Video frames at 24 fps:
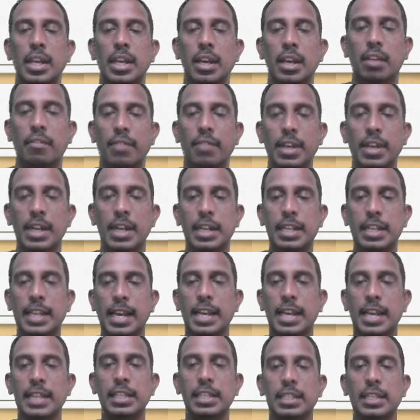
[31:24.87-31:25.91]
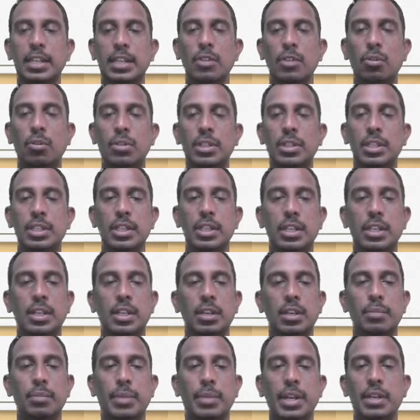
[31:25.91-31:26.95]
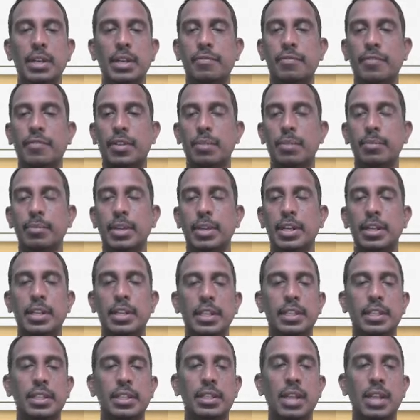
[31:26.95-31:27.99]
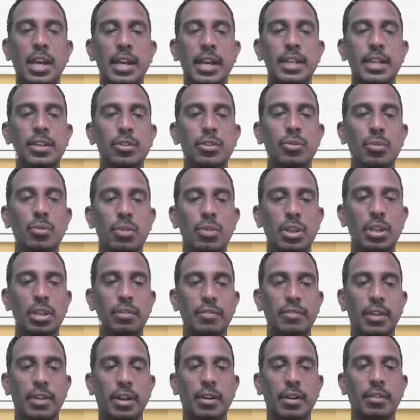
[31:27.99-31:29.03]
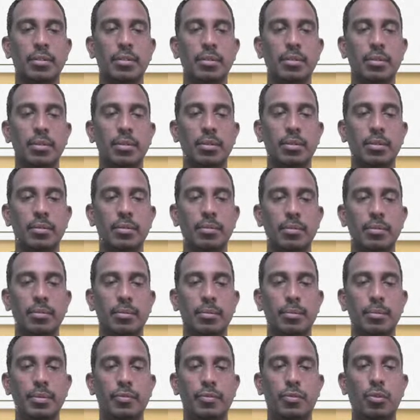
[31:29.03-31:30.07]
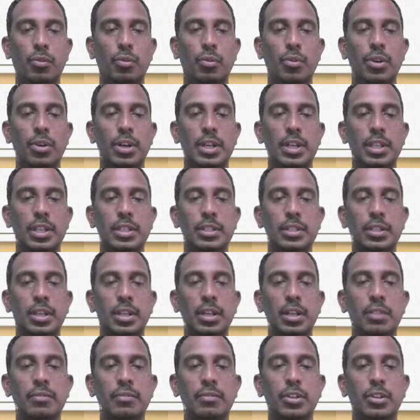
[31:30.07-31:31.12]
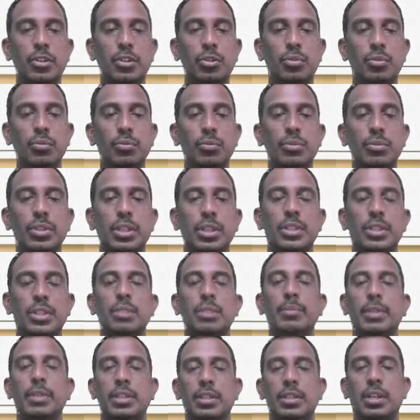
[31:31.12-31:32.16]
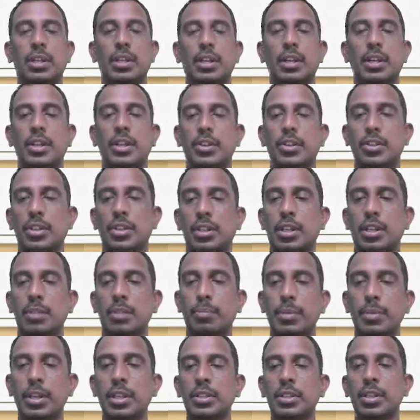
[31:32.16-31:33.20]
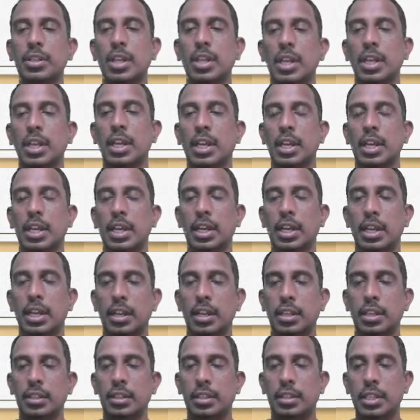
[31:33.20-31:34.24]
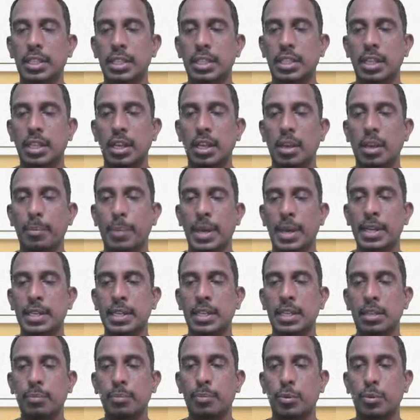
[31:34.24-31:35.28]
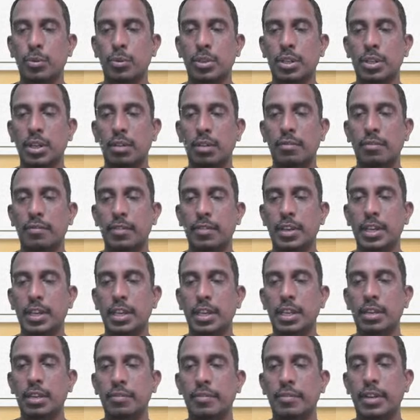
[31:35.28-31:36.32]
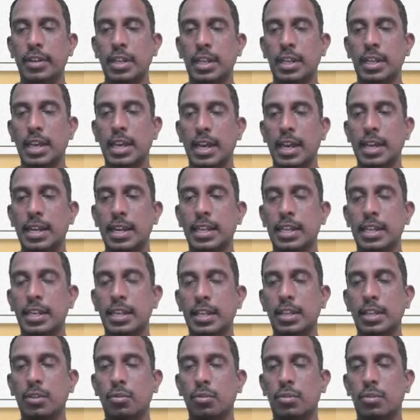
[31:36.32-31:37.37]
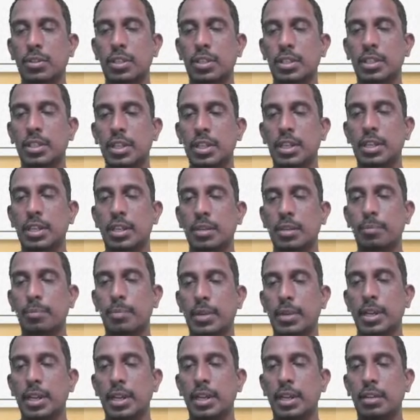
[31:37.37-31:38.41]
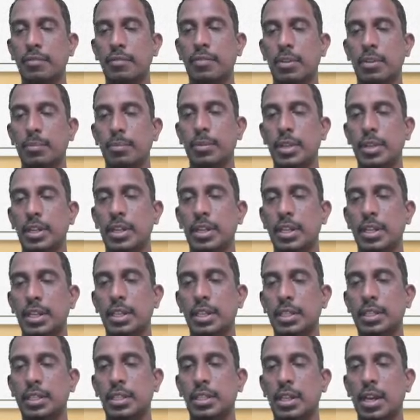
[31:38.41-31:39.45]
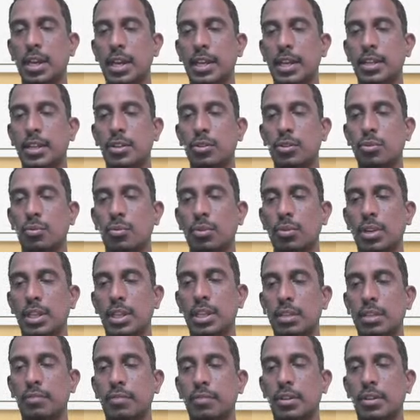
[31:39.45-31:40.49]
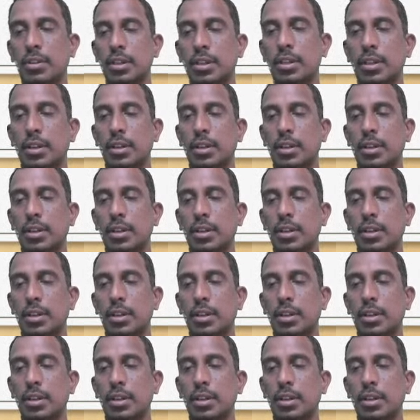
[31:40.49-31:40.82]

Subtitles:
where it carries deoxygenated blood from intestine to liver before it is delivered to systemic circulation. That means this hepatic portal vein will carry deoxygenated blood from intestine to liver,